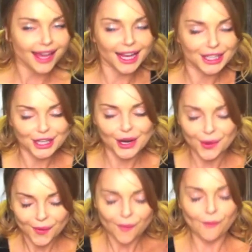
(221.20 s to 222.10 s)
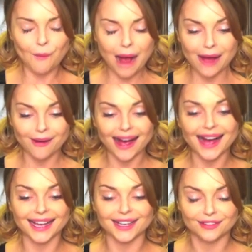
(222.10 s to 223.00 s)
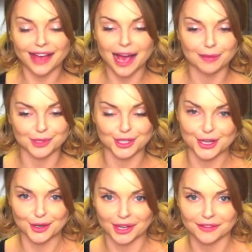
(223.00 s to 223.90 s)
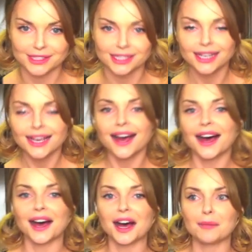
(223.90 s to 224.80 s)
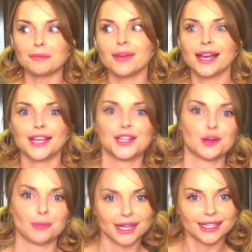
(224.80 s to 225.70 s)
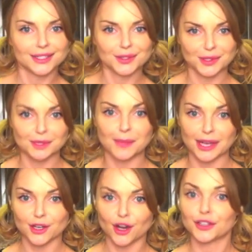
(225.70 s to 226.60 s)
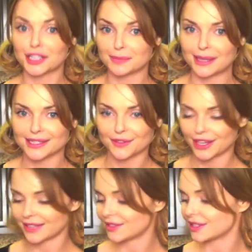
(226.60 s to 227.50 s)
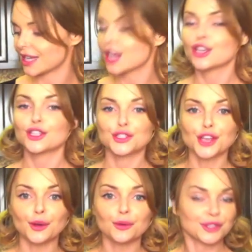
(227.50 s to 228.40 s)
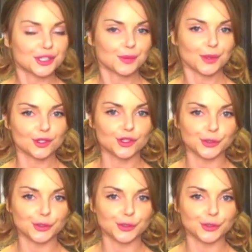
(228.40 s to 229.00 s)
and you go, wow, I have absolutely no gifts and no money to spend on expensive gifts. So this is what you